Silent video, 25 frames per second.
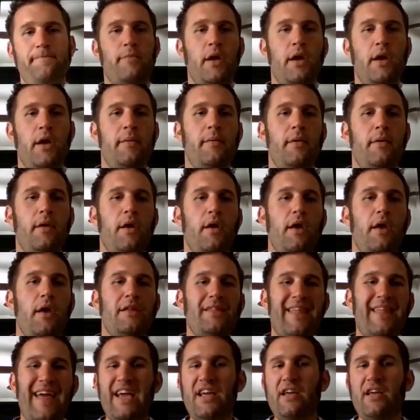Okay?
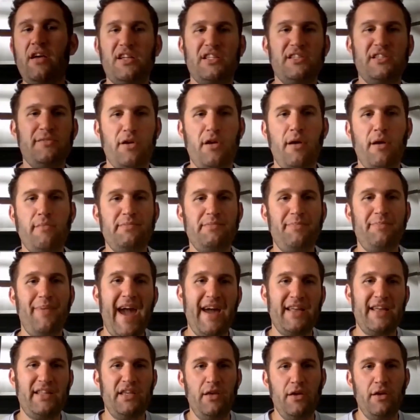That customer comes
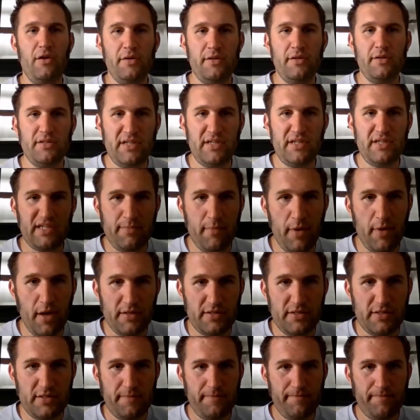back to you in 6
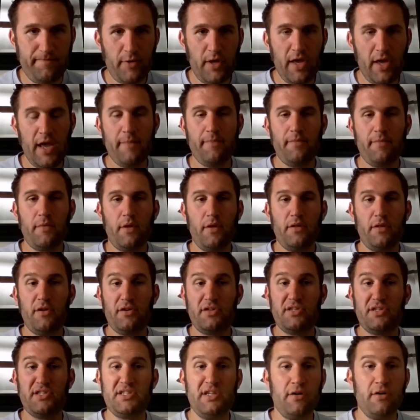months. Okay,
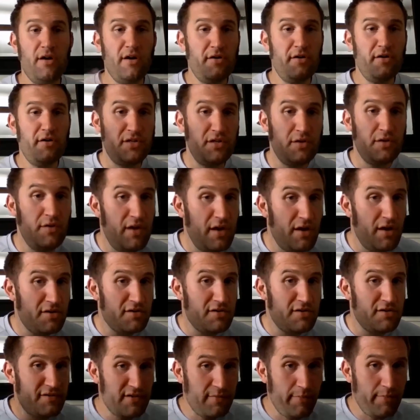they're still under 2
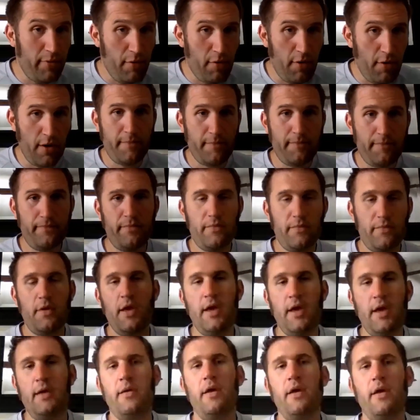years of support.
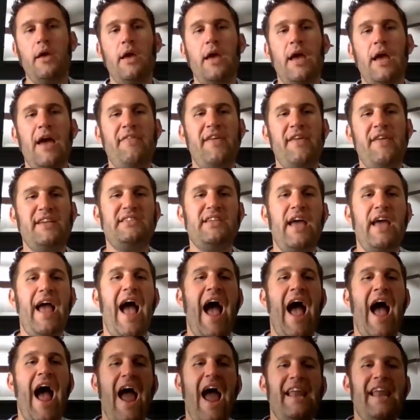Okay, and they say,
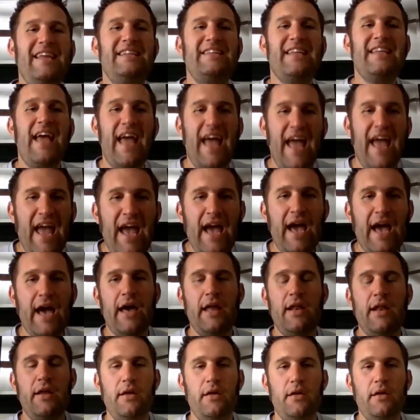I need to
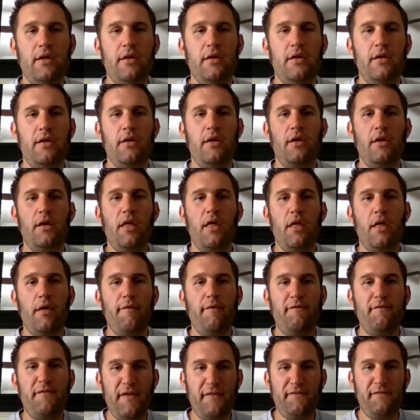add
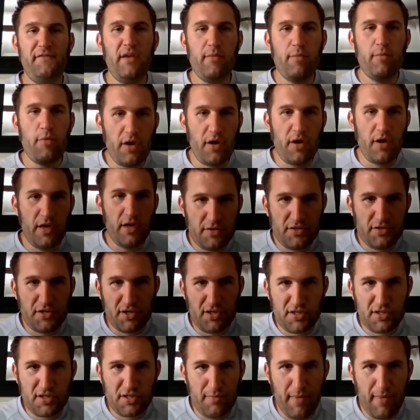50 more
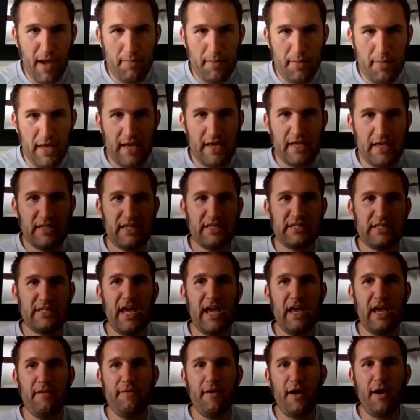users to my BE6K
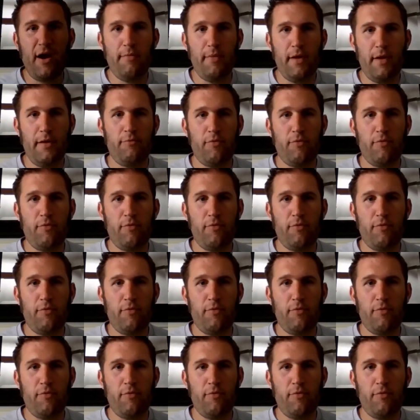environment.